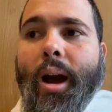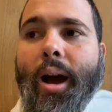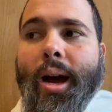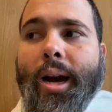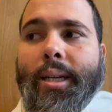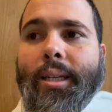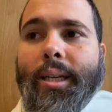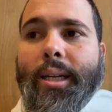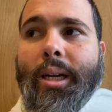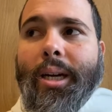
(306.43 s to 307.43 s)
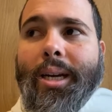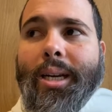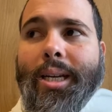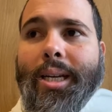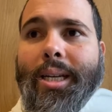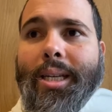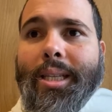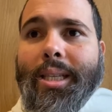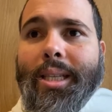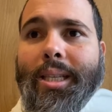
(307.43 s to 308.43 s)
And
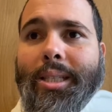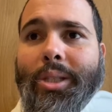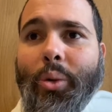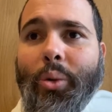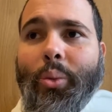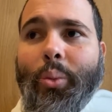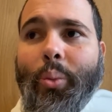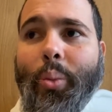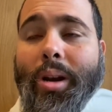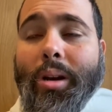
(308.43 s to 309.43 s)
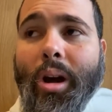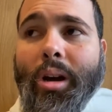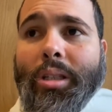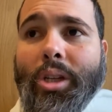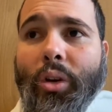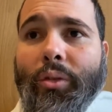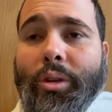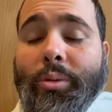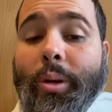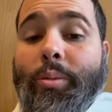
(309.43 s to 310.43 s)
so when God's love for
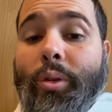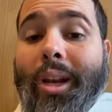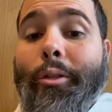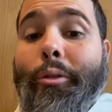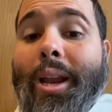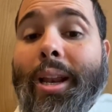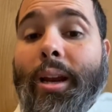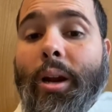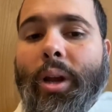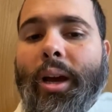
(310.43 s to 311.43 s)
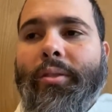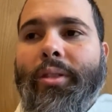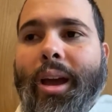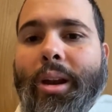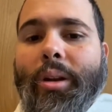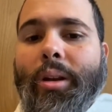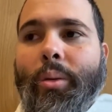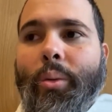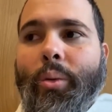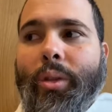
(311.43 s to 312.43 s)
us becomes really real in our life, then
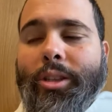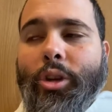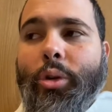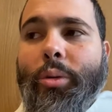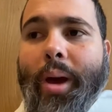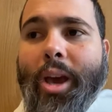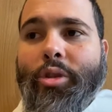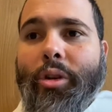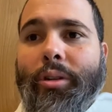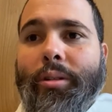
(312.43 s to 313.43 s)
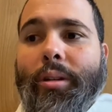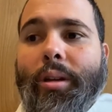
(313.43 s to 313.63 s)
that's a good measure